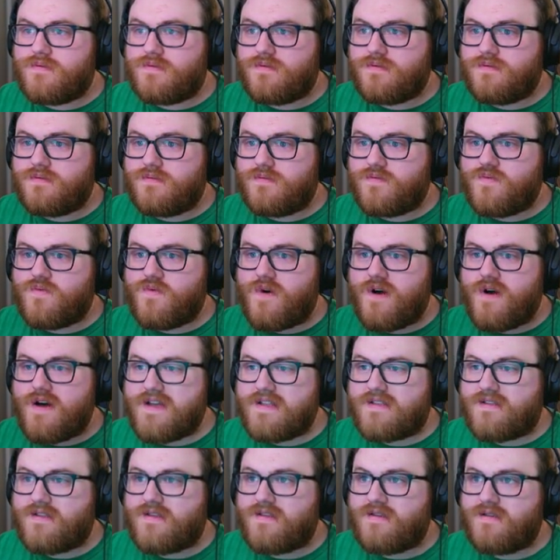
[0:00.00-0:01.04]

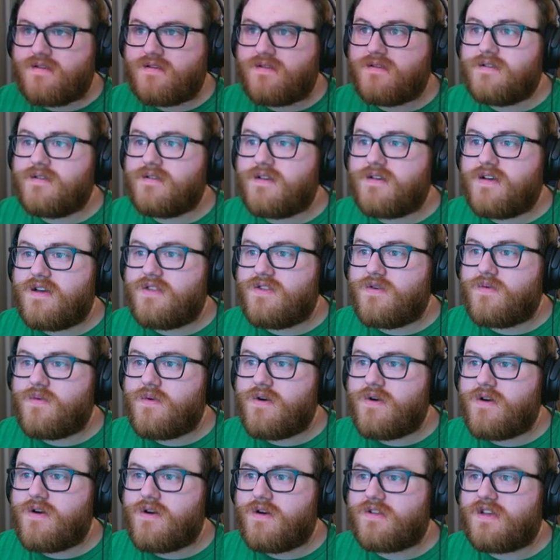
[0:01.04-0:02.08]
What in the
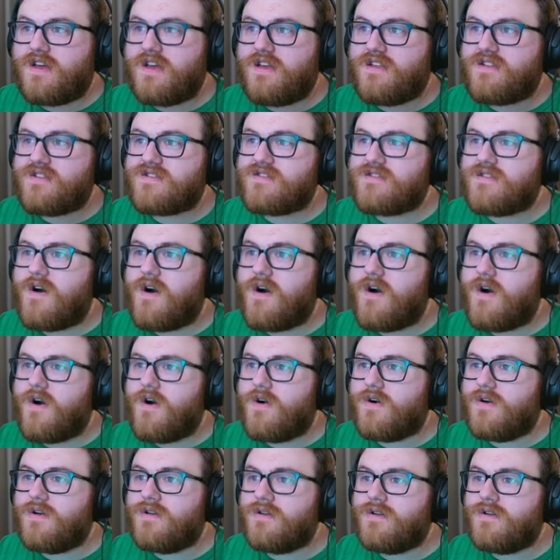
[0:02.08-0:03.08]
world? He stole...